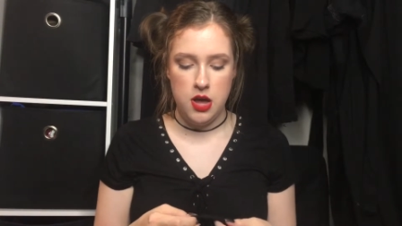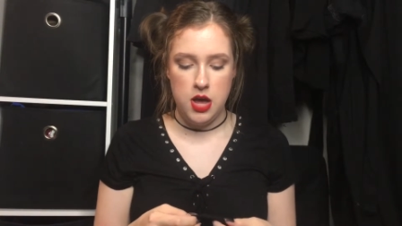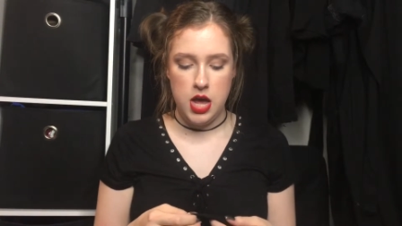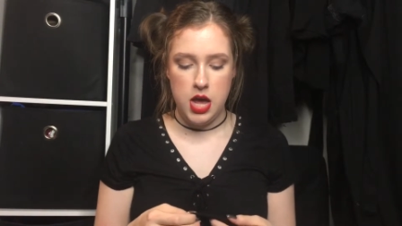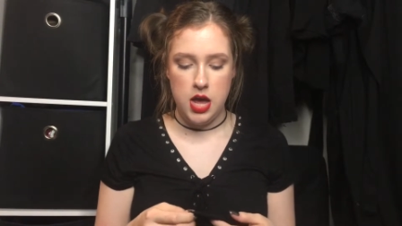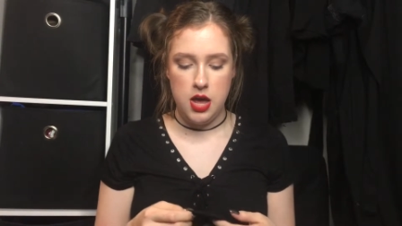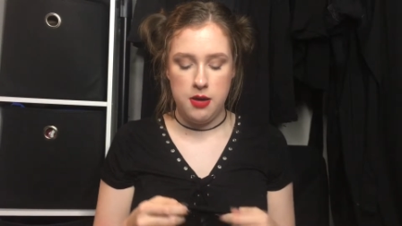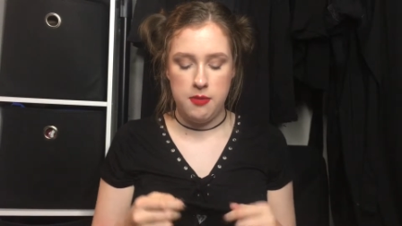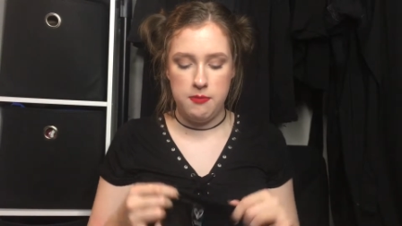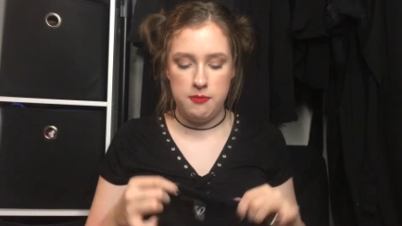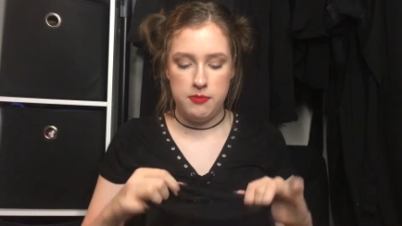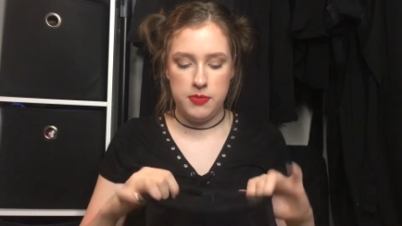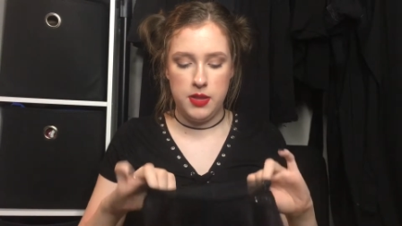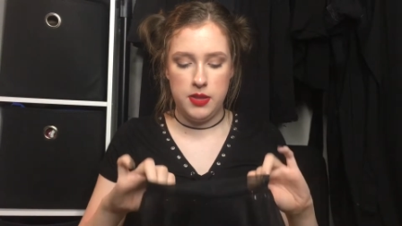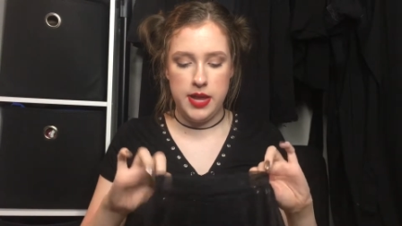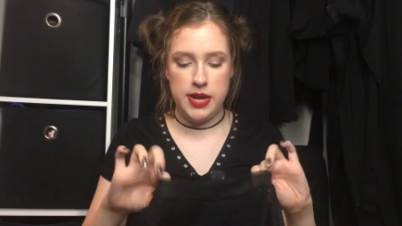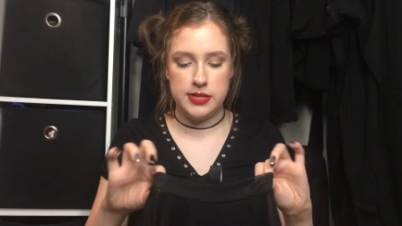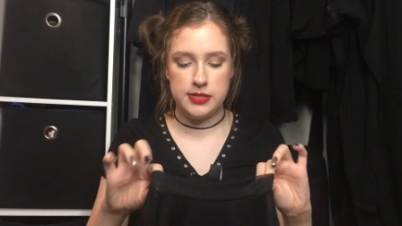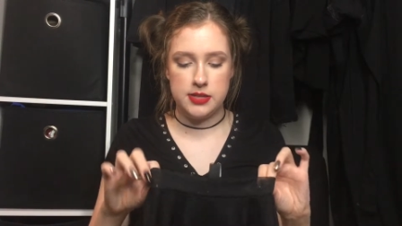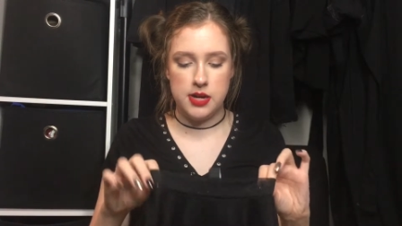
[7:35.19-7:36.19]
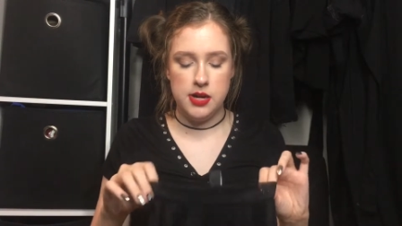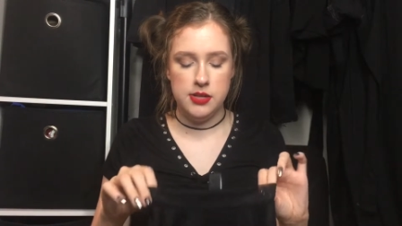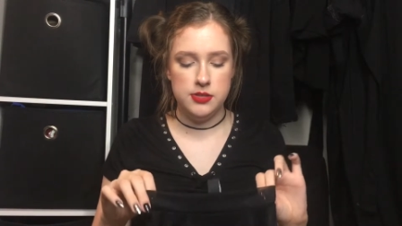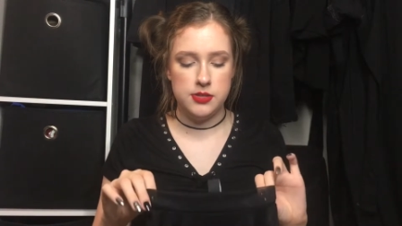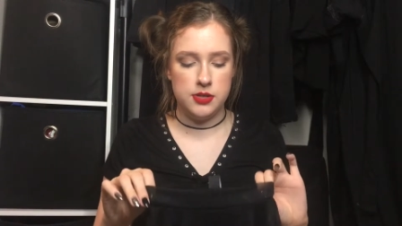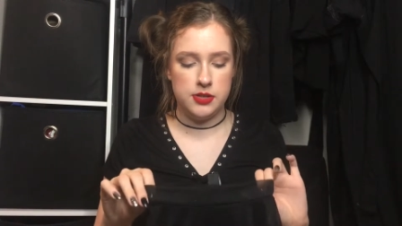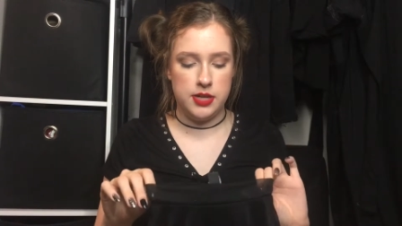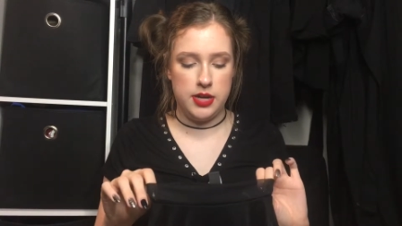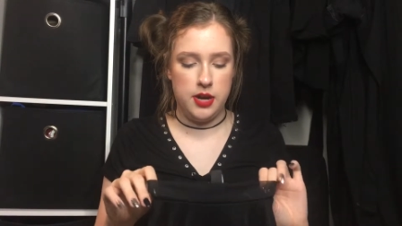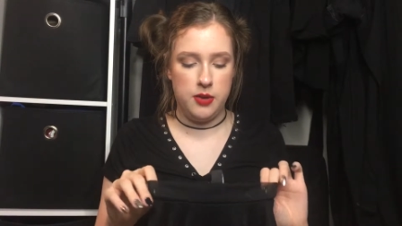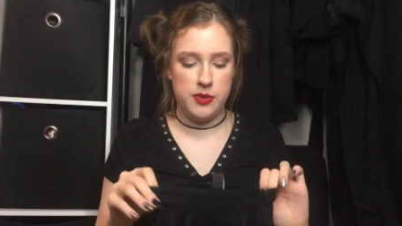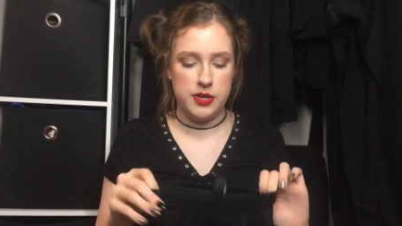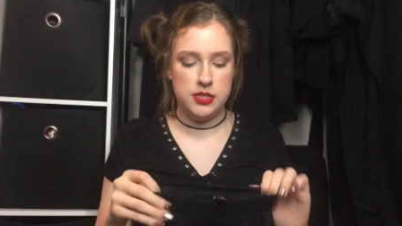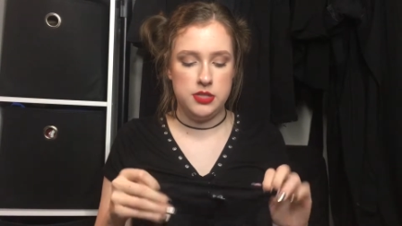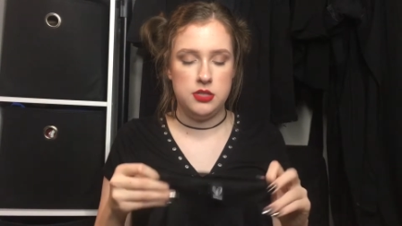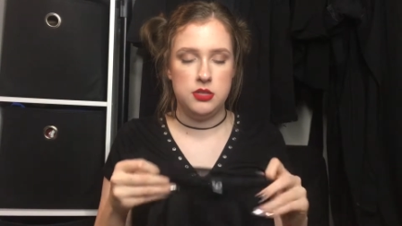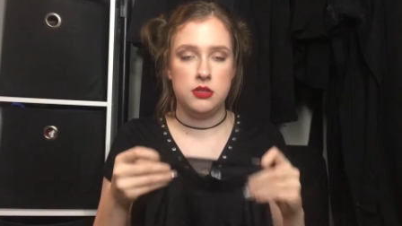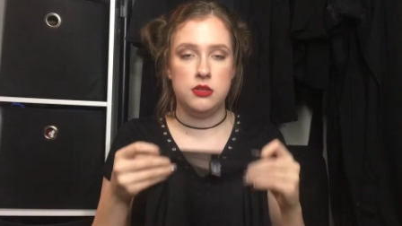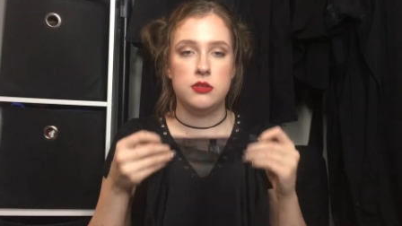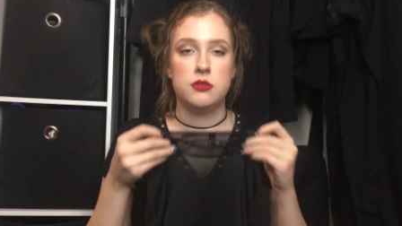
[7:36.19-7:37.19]
um, the last concert that I went
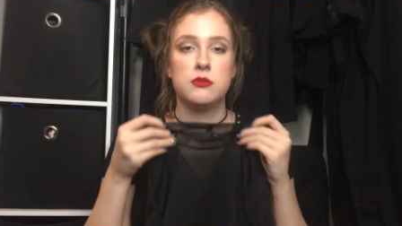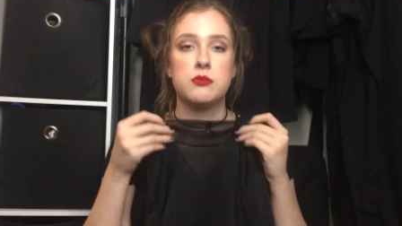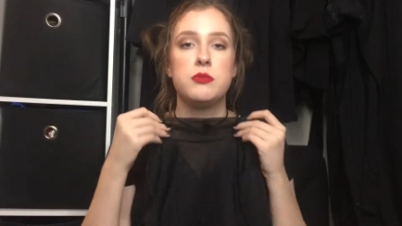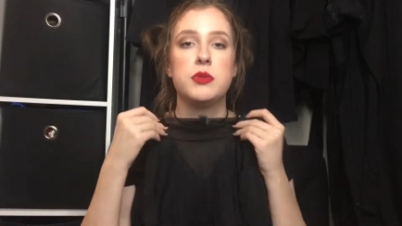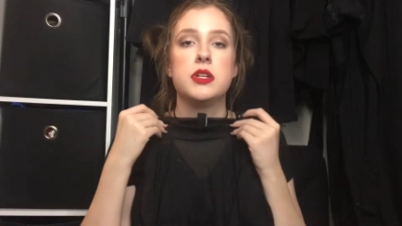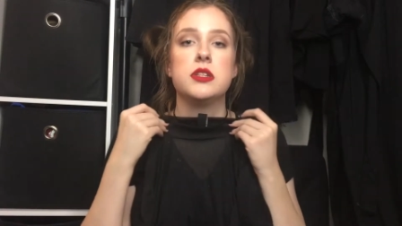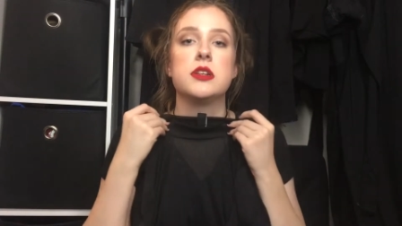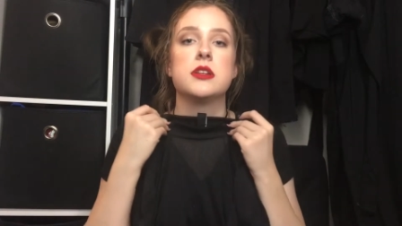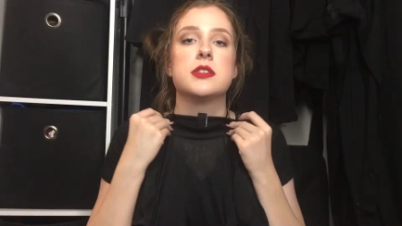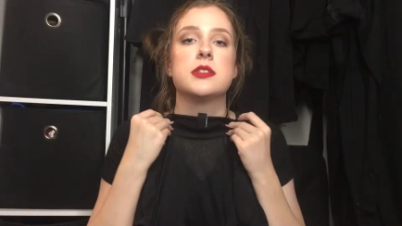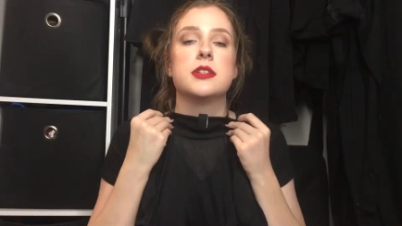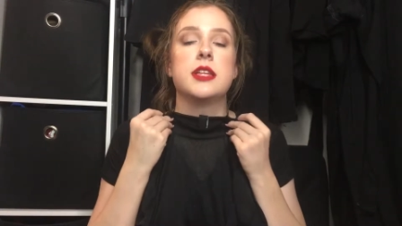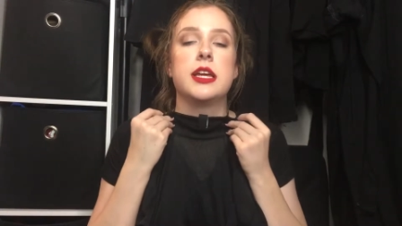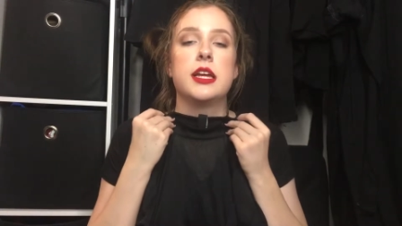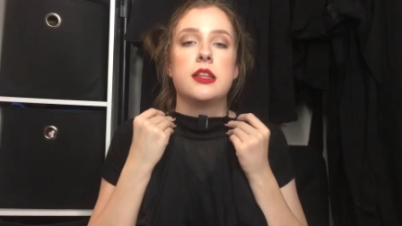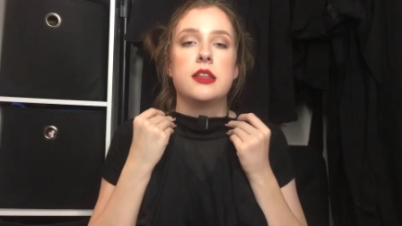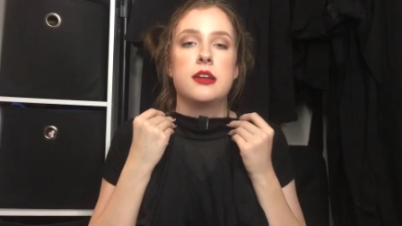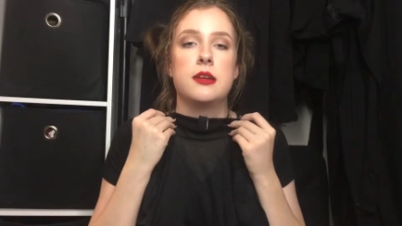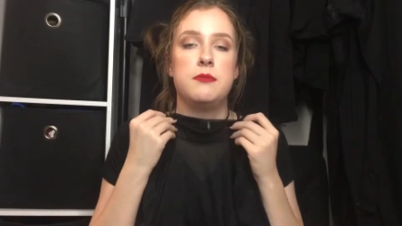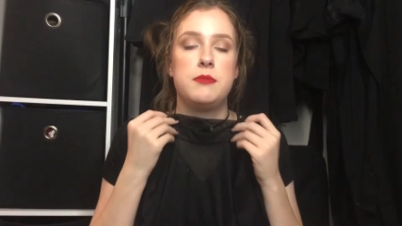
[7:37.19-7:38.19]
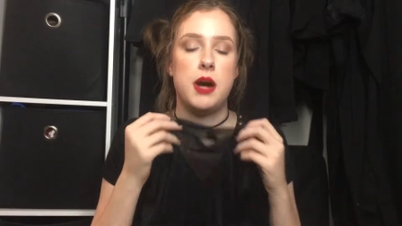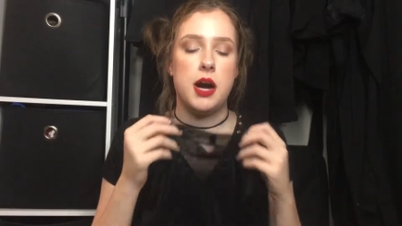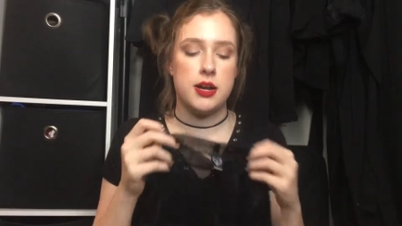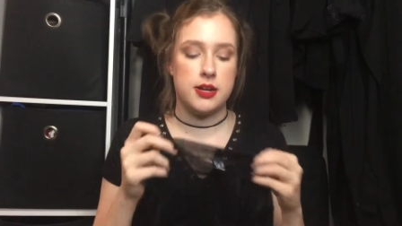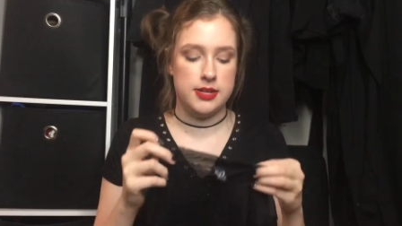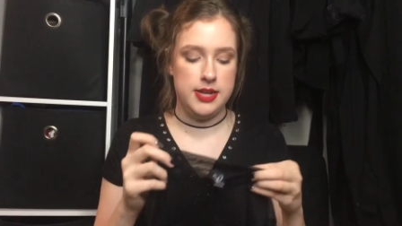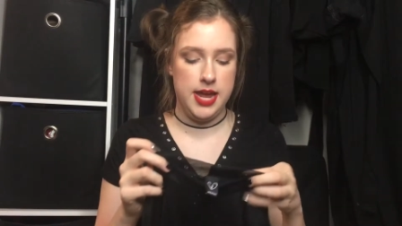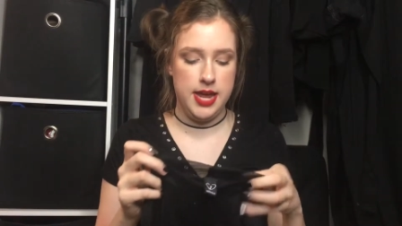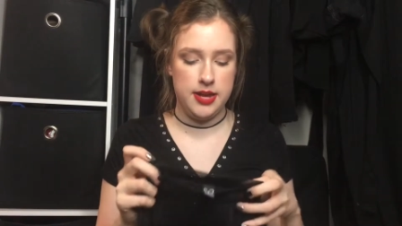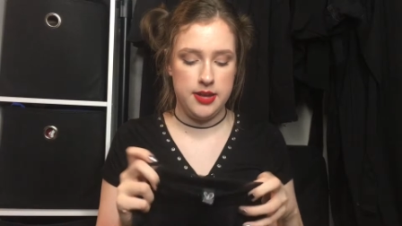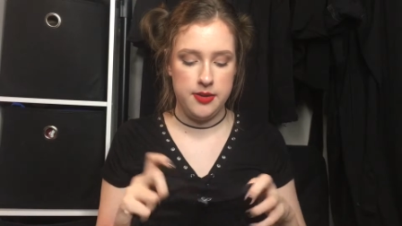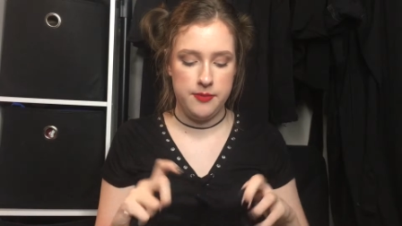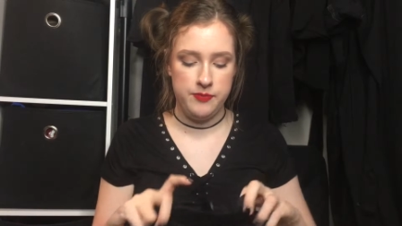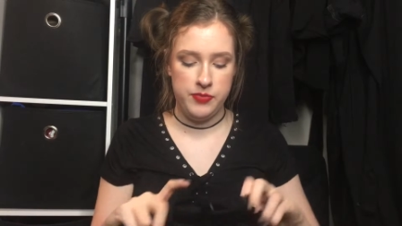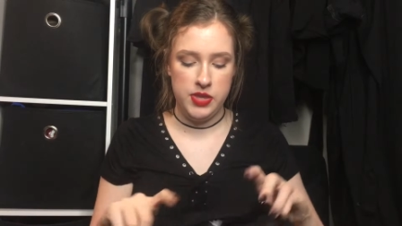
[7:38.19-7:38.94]
to, but it's also like a little mock neck.